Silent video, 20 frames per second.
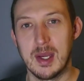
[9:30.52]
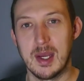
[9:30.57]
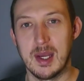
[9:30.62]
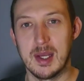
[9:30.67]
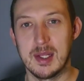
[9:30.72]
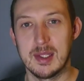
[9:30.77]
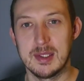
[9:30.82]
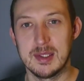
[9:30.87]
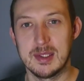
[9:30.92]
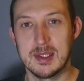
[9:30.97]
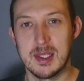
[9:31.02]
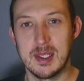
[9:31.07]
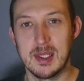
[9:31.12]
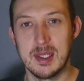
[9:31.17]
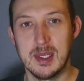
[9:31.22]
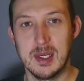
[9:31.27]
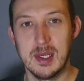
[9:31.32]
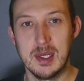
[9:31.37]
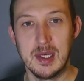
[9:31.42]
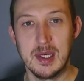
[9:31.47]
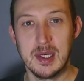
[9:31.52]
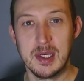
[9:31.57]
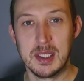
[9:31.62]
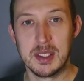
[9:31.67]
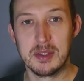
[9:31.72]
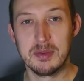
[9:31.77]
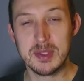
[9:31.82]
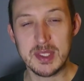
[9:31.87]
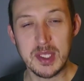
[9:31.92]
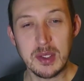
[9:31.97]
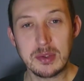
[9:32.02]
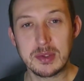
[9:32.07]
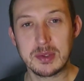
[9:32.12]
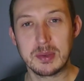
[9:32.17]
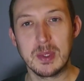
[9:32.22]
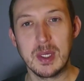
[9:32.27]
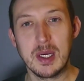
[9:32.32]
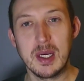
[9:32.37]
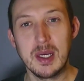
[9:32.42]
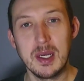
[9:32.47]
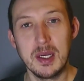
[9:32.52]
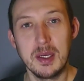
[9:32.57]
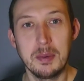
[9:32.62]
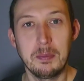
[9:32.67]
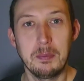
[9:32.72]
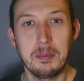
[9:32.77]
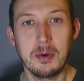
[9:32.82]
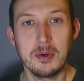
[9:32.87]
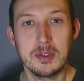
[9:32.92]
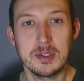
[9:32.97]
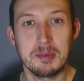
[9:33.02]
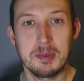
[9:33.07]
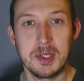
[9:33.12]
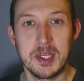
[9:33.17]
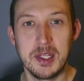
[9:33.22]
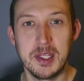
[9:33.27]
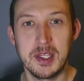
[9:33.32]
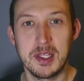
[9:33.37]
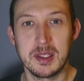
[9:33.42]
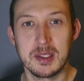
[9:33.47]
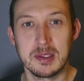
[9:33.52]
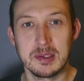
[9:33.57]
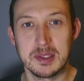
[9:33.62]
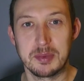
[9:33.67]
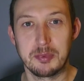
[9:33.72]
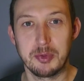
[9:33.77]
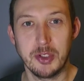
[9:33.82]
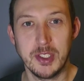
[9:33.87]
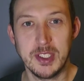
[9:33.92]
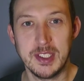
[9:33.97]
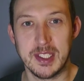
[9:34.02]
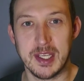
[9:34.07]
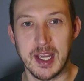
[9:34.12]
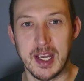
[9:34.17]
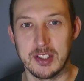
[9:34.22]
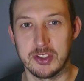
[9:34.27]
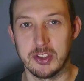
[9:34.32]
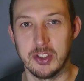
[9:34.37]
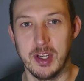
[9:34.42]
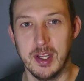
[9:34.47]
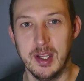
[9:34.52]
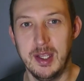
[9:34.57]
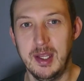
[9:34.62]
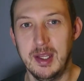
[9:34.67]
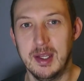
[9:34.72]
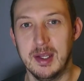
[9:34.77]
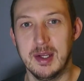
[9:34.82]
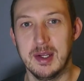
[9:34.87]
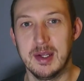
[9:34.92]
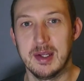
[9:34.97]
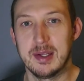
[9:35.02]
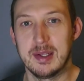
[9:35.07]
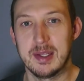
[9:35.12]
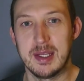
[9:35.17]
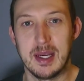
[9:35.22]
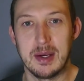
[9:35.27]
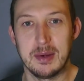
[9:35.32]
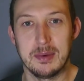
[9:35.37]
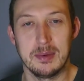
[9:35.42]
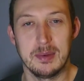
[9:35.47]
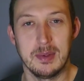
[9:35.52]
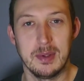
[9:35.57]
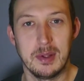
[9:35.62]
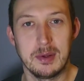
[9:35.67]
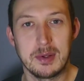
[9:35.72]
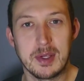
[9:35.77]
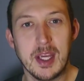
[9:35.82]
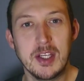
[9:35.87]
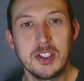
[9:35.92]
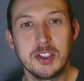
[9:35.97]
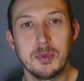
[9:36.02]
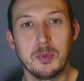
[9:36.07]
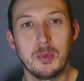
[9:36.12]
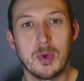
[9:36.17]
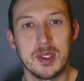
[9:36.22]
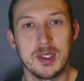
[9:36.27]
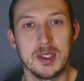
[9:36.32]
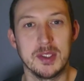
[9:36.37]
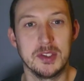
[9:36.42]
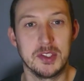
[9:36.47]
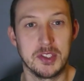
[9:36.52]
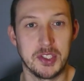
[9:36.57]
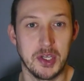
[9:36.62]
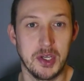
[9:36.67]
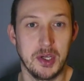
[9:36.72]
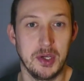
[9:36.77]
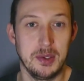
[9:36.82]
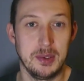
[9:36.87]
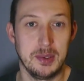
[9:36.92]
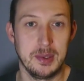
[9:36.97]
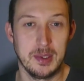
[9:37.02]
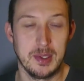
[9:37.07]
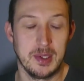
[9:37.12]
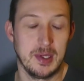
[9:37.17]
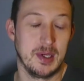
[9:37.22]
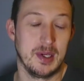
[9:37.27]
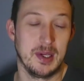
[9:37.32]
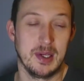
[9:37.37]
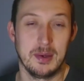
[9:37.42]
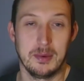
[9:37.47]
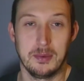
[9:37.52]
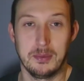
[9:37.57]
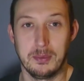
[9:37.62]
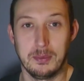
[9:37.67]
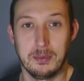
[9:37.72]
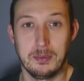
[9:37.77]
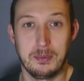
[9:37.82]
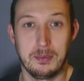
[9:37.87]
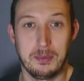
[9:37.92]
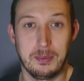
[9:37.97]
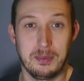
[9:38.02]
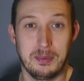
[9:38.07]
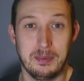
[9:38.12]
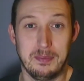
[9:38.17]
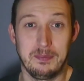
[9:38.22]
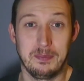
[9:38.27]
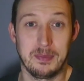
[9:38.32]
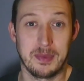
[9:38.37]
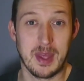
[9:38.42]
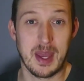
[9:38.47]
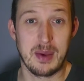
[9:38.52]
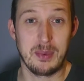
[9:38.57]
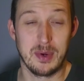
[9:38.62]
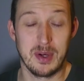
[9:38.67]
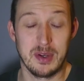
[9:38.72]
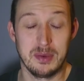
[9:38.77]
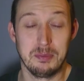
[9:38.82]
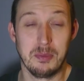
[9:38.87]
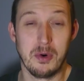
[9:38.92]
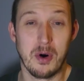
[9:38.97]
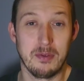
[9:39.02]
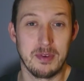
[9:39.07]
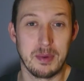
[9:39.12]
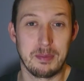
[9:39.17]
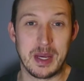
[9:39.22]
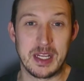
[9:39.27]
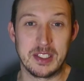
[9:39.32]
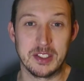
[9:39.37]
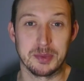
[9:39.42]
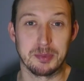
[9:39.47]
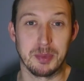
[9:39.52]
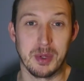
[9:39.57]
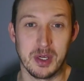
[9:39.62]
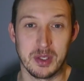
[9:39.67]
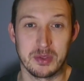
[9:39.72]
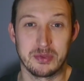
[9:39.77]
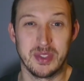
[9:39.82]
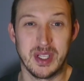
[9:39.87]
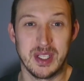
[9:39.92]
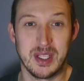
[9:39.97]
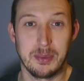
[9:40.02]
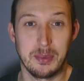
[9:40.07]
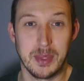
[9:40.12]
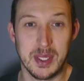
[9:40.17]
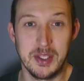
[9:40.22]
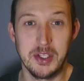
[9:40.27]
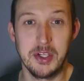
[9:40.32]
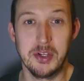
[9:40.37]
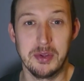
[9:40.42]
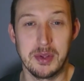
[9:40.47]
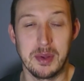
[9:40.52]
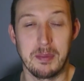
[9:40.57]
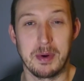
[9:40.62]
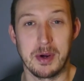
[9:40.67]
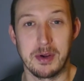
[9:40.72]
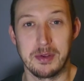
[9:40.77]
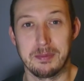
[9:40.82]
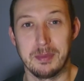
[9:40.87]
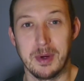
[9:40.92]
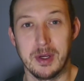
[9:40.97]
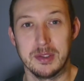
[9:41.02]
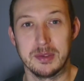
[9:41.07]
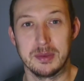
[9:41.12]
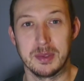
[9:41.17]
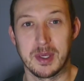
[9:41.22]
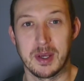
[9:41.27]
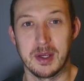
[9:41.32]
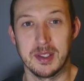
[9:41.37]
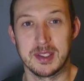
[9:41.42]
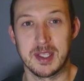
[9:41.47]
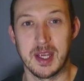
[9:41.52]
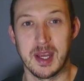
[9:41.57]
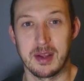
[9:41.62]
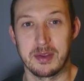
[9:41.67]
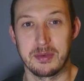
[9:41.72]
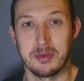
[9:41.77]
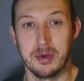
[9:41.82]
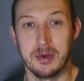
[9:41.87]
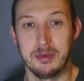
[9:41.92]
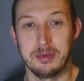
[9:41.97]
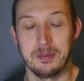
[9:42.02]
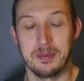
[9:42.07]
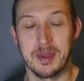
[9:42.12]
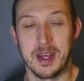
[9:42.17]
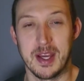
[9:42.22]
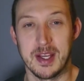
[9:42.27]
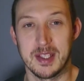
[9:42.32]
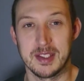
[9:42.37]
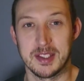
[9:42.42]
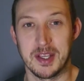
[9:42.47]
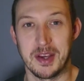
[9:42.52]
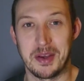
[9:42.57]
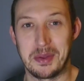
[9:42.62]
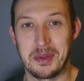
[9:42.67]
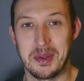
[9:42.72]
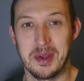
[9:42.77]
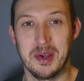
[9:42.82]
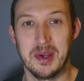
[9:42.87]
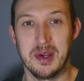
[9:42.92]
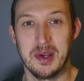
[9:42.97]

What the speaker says: And the results were possibly a little surprising, actually. Now, location 1 and 2, they were more of a benchmark, really. We knew that both modes were going to get through from there, so